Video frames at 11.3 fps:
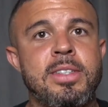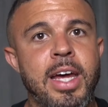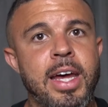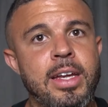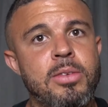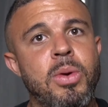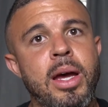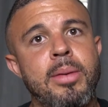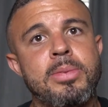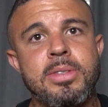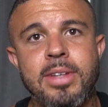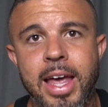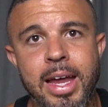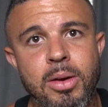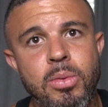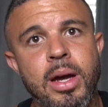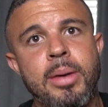10 reps,
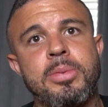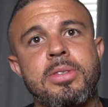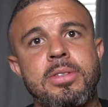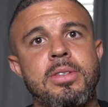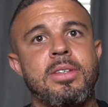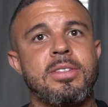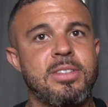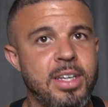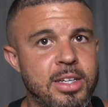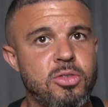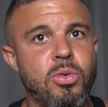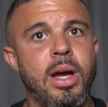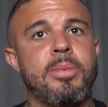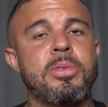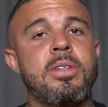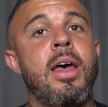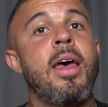8 reps, 6
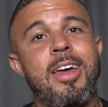reps.